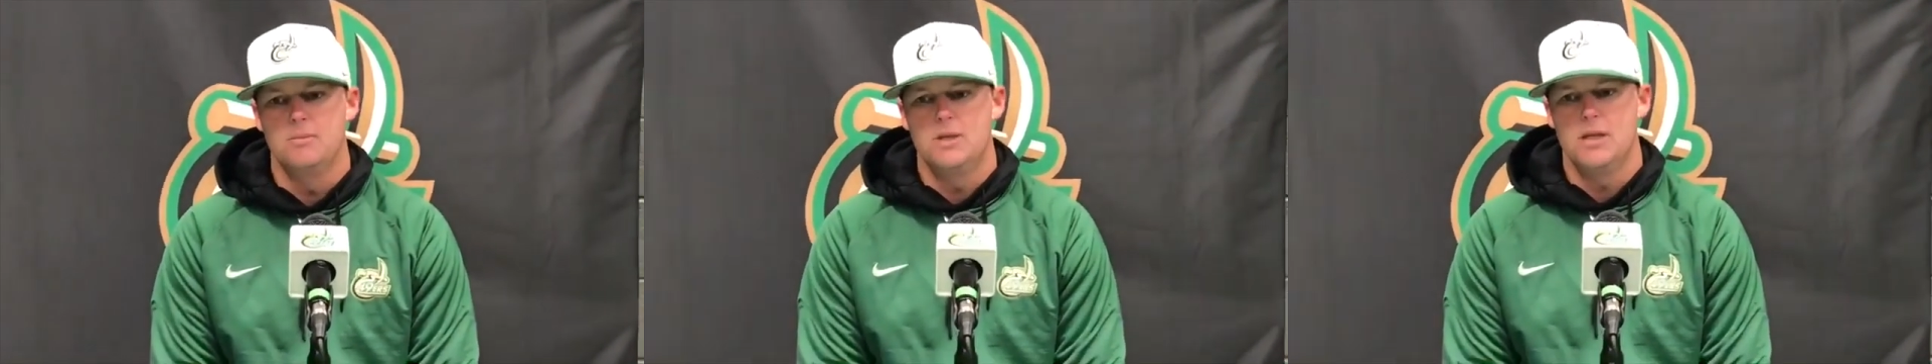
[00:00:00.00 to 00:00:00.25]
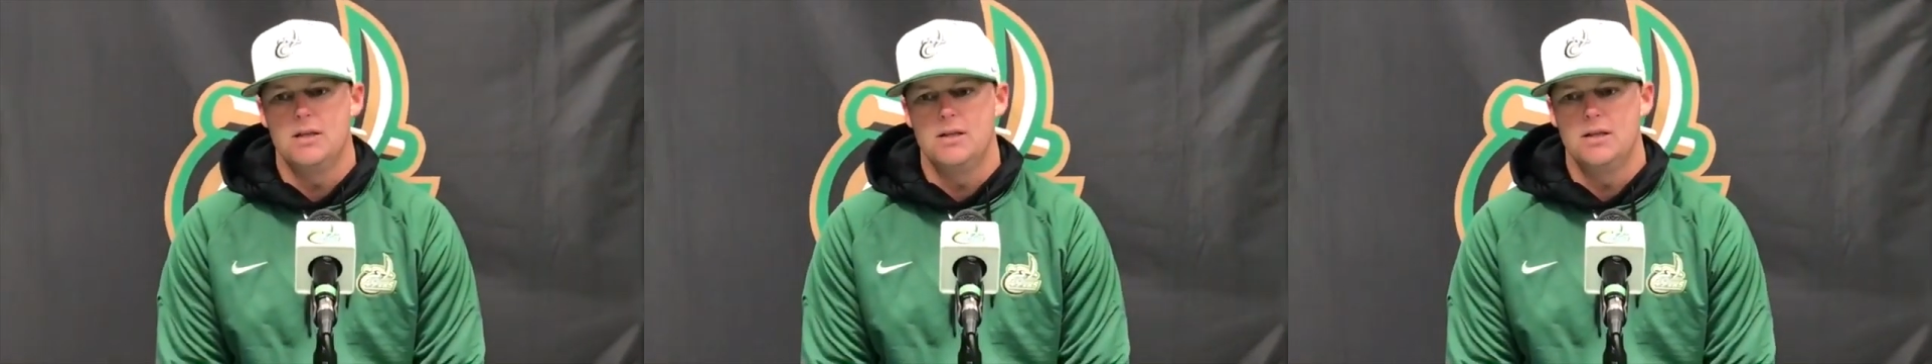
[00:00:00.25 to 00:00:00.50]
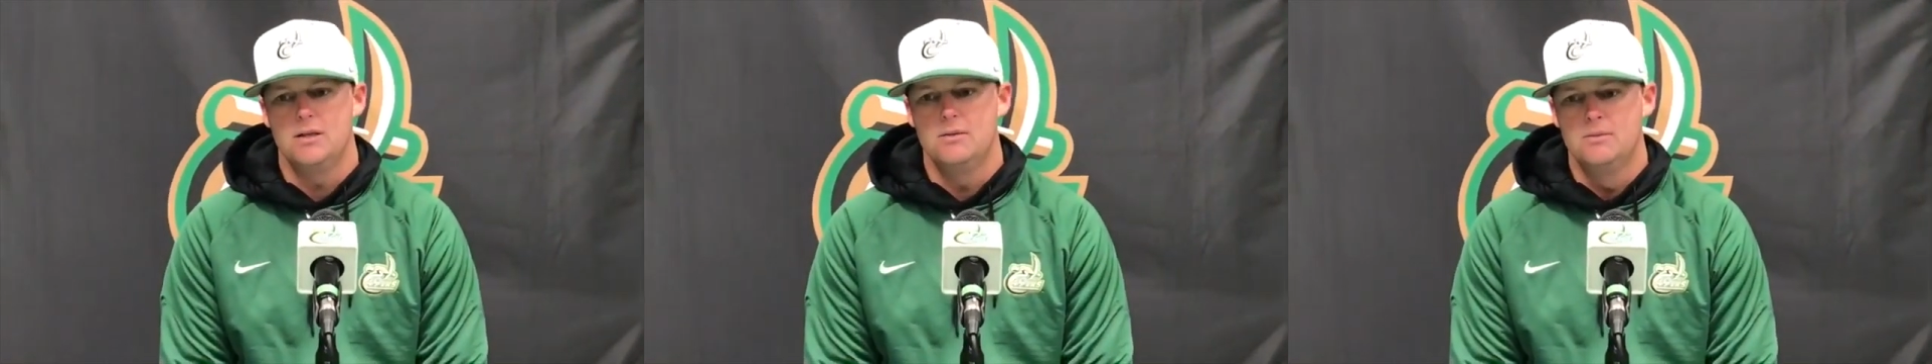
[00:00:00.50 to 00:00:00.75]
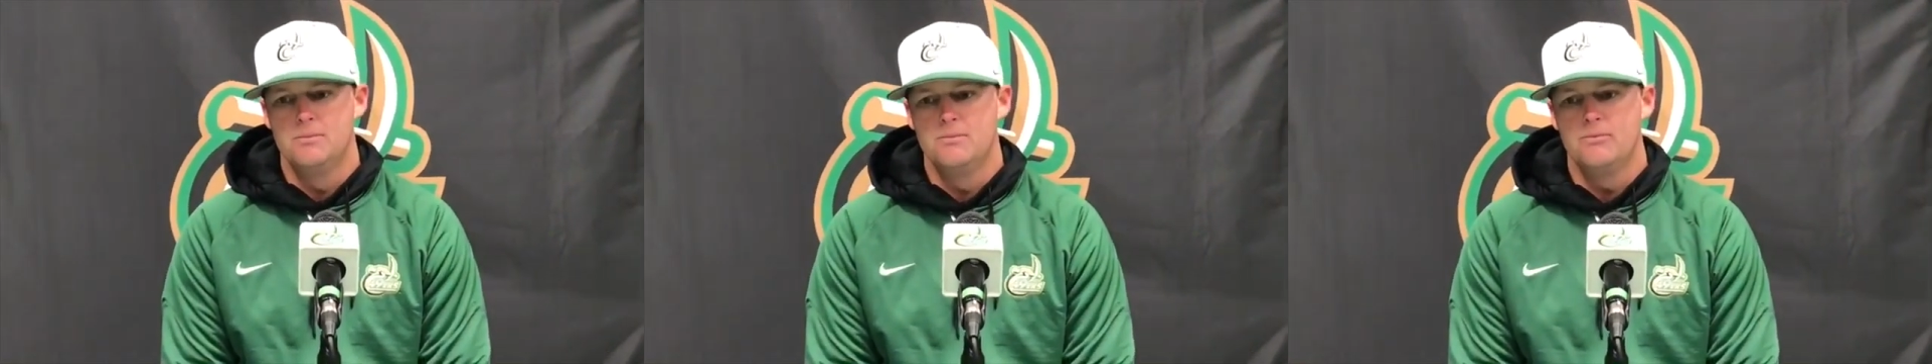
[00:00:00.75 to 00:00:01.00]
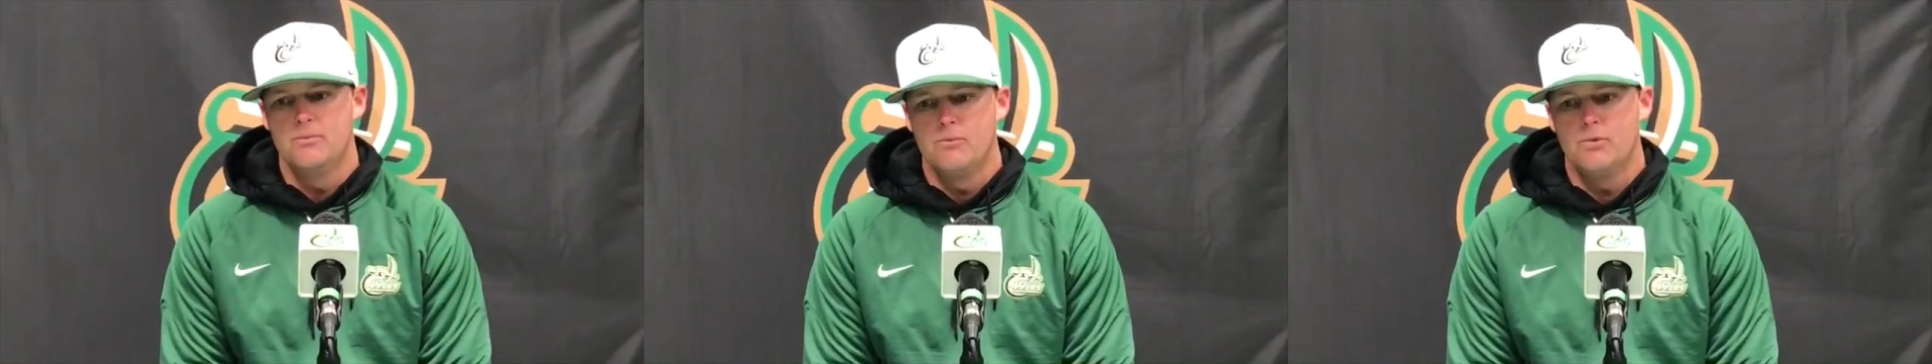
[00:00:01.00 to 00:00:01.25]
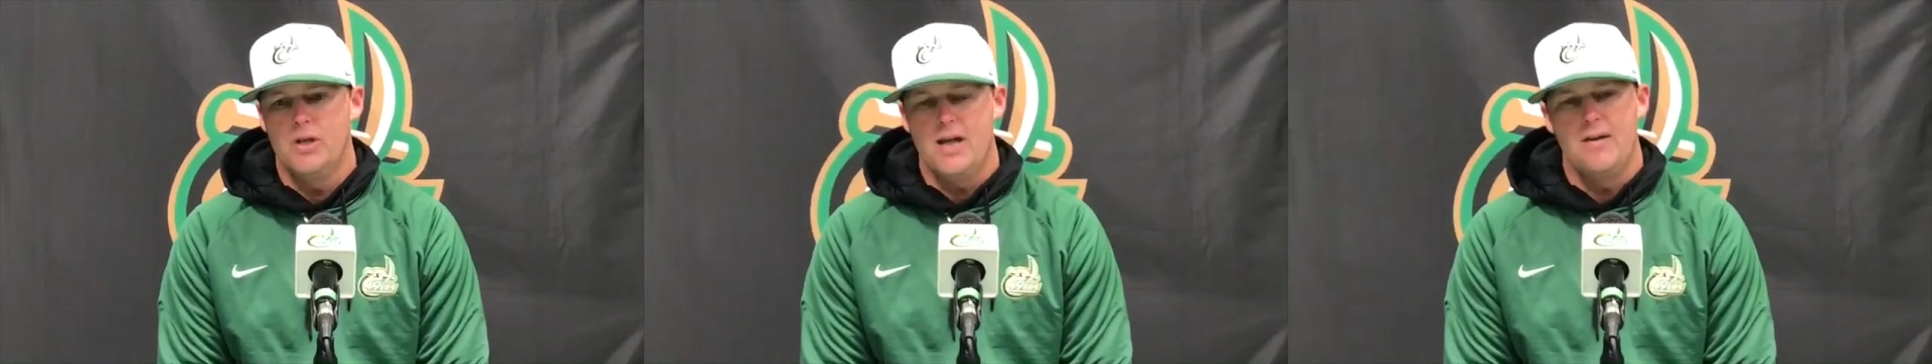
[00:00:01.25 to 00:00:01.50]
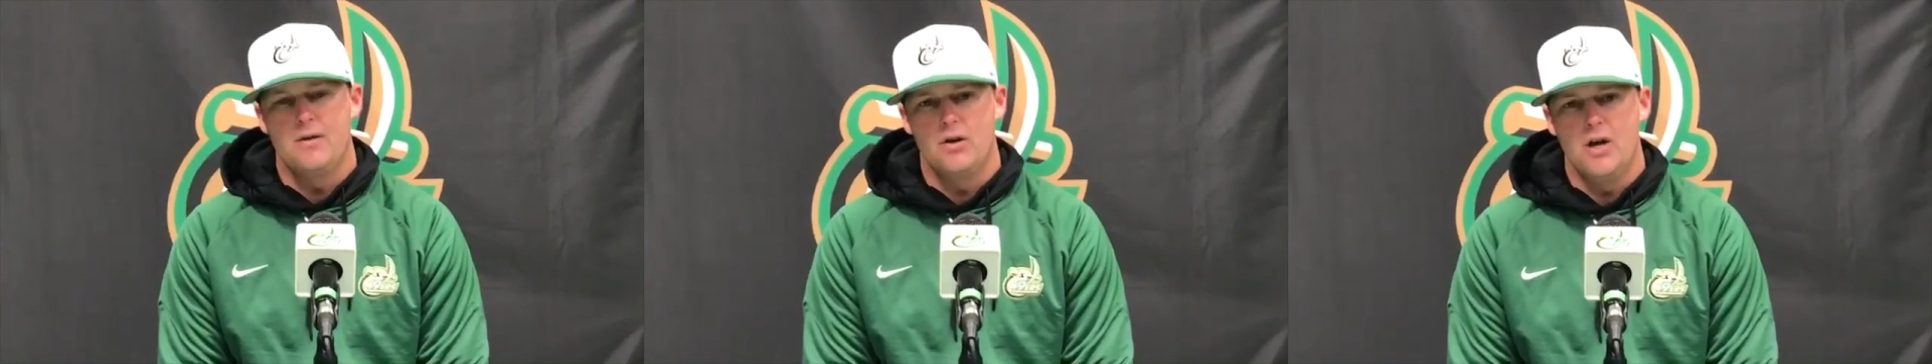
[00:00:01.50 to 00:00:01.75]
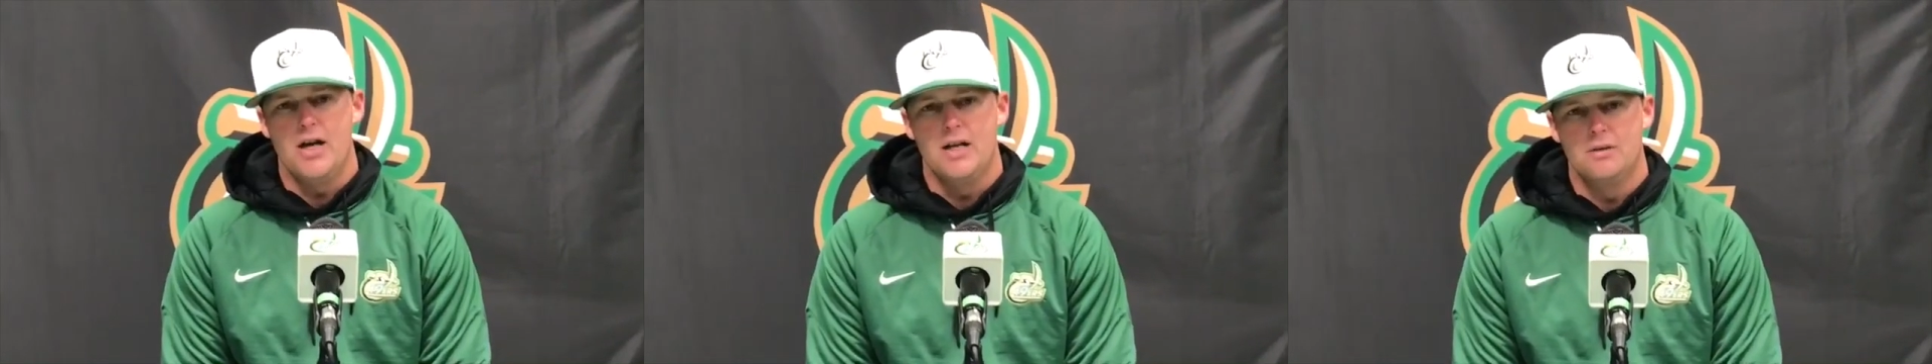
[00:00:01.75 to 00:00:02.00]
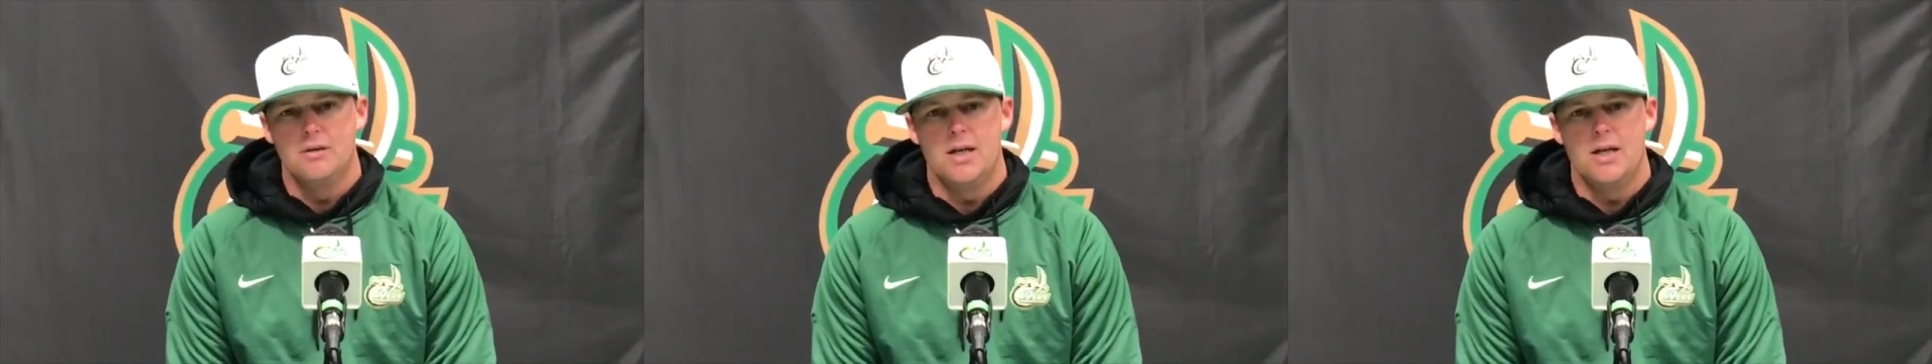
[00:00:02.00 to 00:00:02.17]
to really have a great